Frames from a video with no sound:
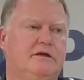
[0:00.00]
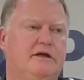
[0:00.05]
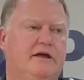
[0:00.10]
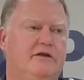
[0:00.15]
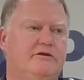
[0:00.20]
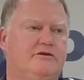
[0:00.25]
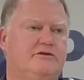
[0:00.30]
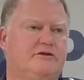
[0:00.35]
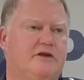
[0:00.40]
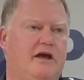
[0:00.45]

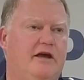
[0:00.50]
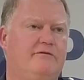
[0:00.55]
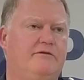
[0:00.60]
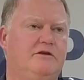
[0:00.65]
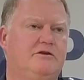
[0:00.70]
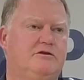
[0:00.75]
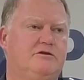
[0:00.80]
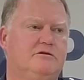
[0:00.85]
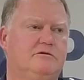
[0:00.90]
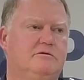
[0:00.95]
and
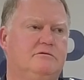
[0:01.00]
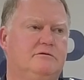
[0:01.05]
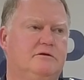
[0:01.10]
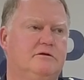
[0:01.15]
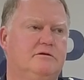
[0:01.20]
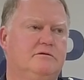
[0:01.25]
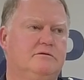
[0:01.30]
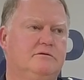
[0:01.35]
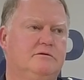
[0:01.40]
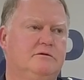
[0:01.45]
saving
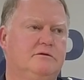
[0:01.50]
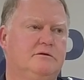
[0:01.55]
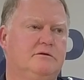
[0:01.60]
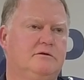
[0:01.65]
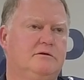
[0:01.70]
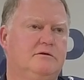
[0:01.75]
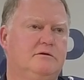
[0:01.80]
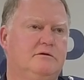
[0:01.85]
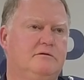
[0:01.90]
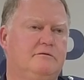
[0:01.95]
children
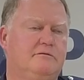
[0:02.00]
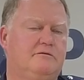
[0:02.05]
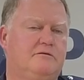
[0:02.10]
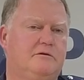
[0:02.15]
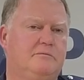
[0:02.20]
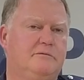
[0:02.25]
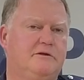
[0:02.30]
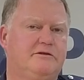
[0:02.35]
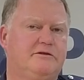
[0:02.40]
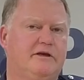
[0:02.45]

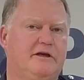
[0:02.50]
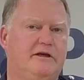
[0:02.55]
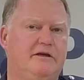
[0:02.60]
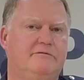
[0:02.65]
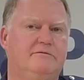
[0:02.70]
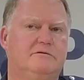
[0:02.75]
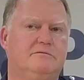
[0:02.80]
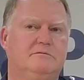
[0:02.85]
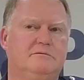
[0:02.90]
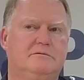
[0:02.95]
from this
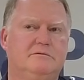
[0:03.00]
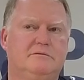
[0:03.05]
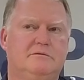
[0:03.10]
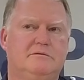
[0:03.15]
evil